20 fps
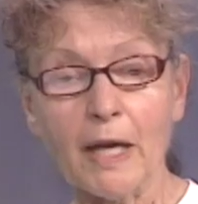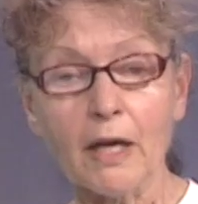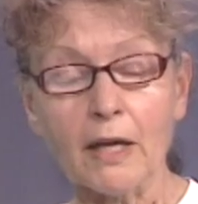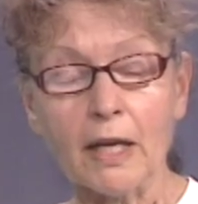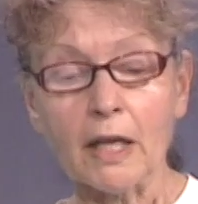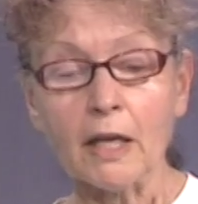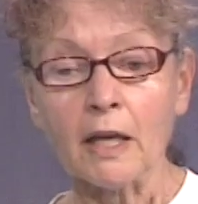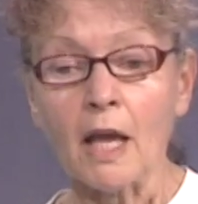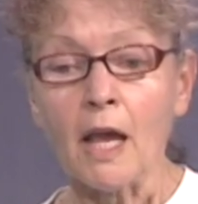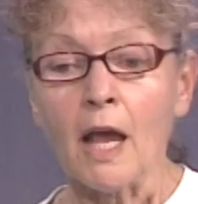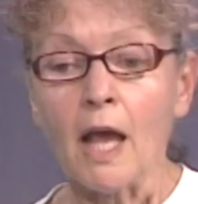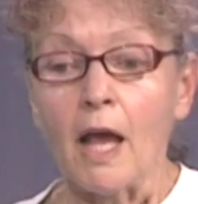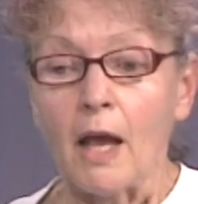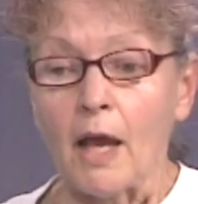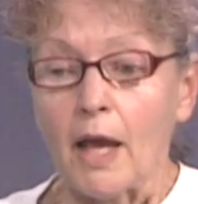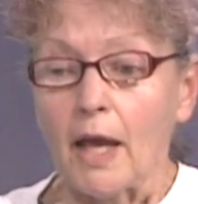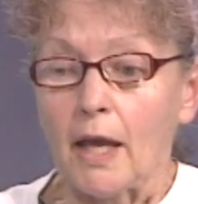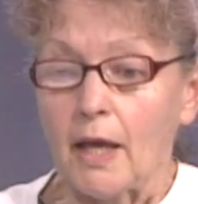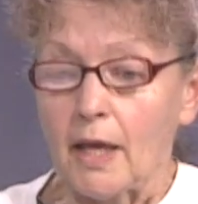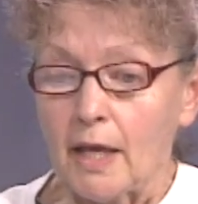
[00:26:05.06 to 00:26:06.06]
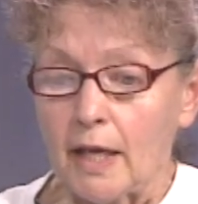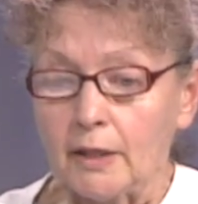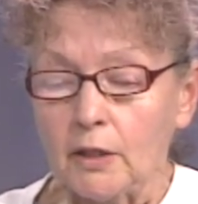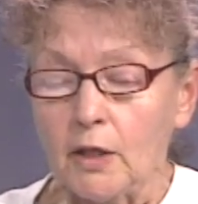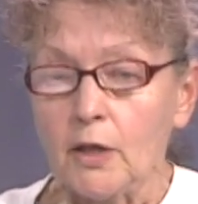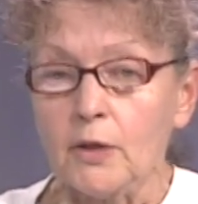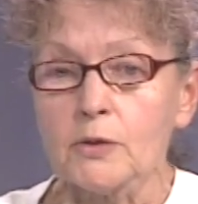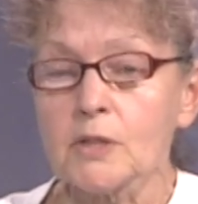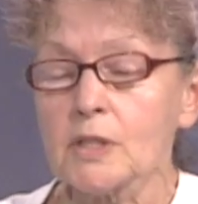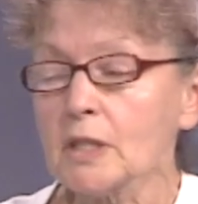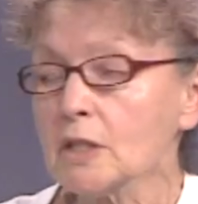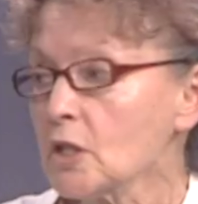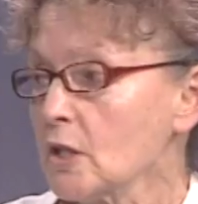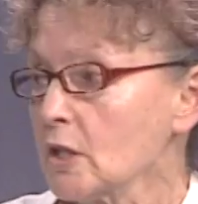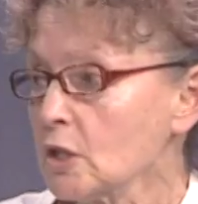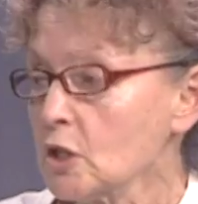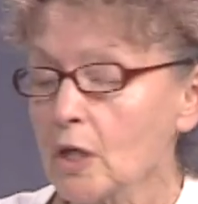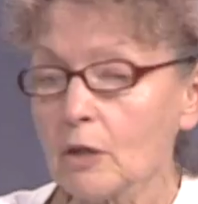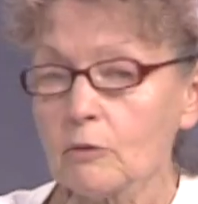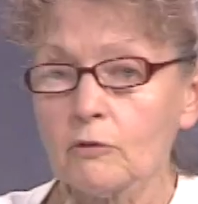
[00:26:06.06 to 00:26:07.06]
about it. It goes into
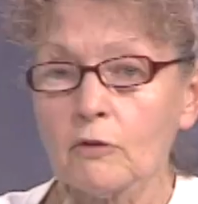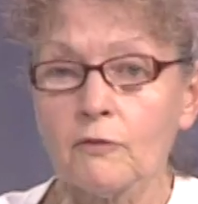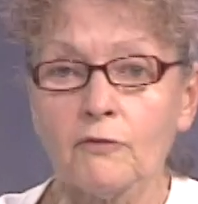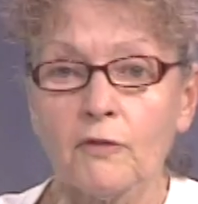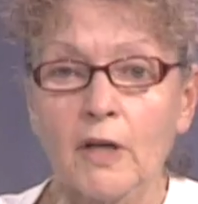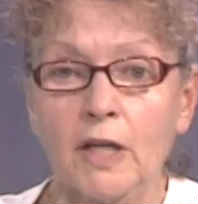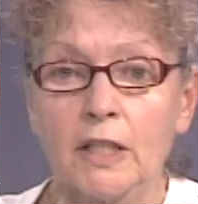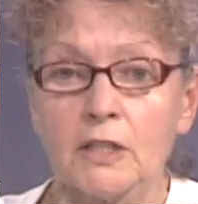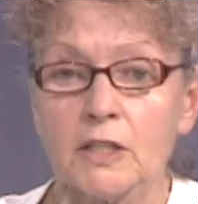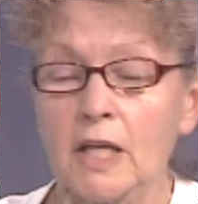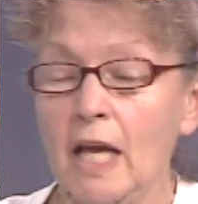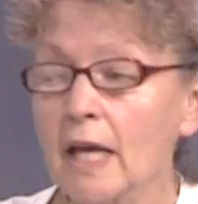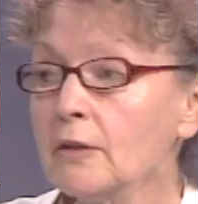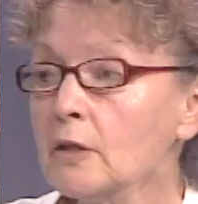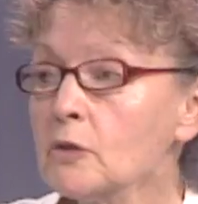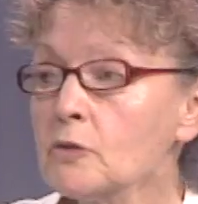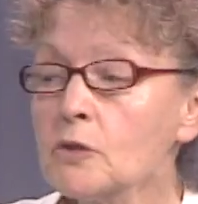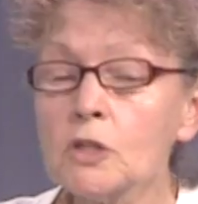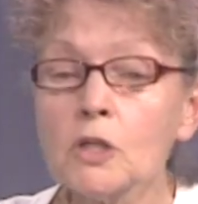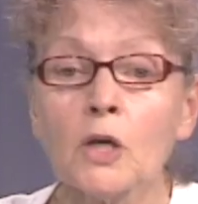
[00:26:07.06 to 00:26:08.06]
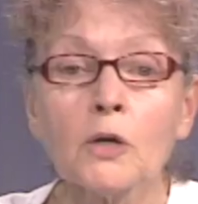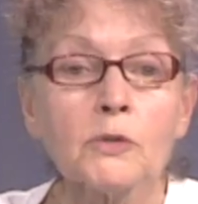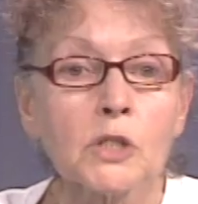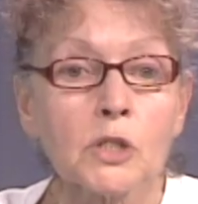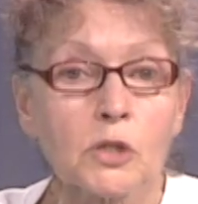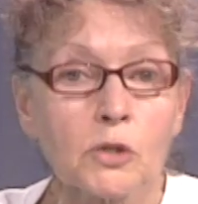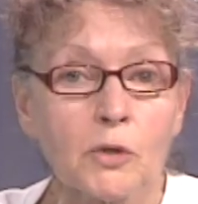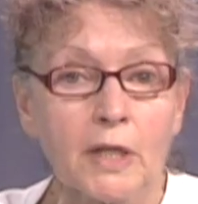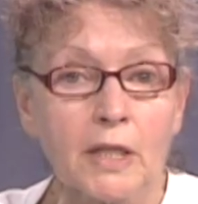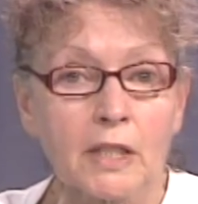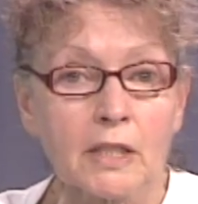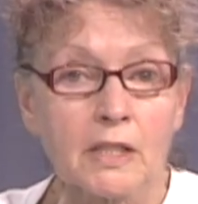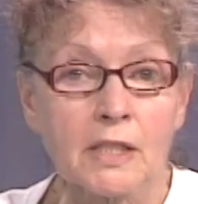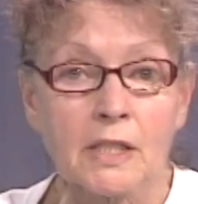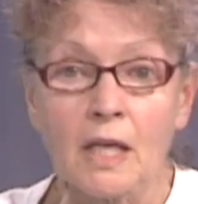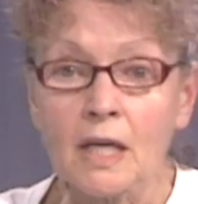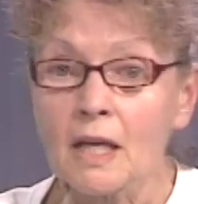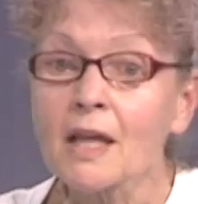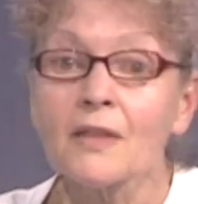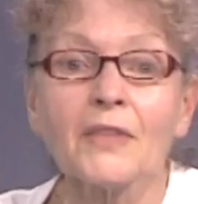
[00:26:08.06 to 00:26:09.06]
the general fund, and there's no
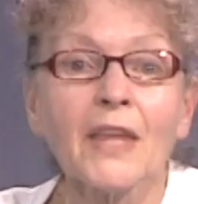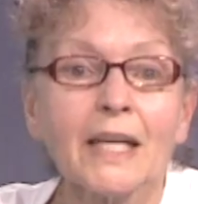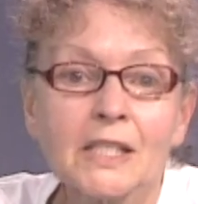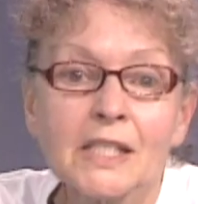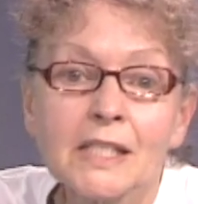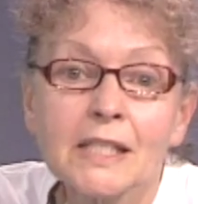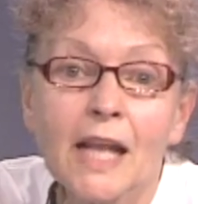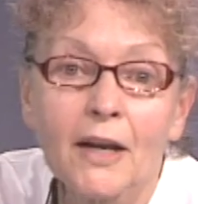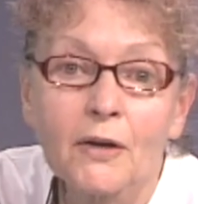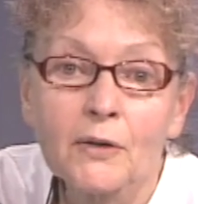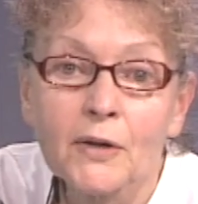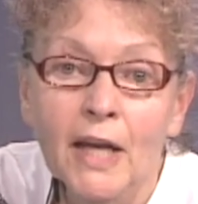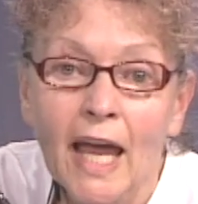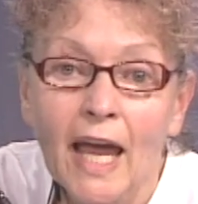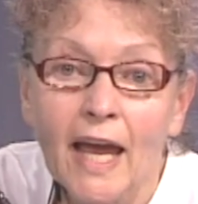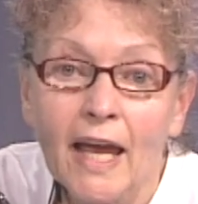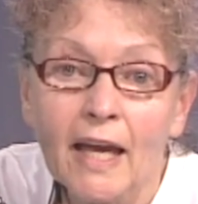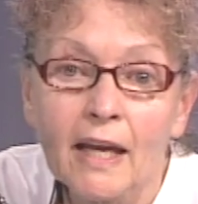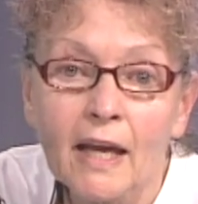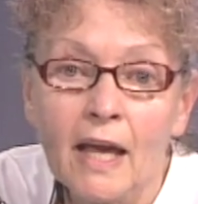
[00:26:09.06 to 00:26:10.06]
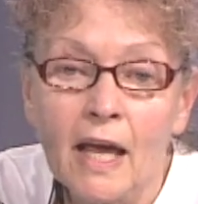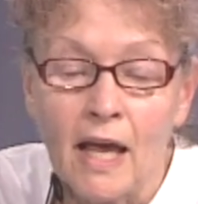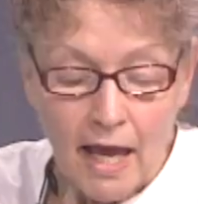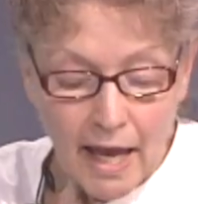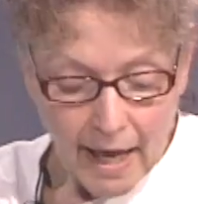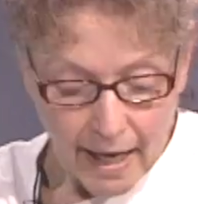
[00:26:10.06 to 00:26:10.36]
strings. That's not okay.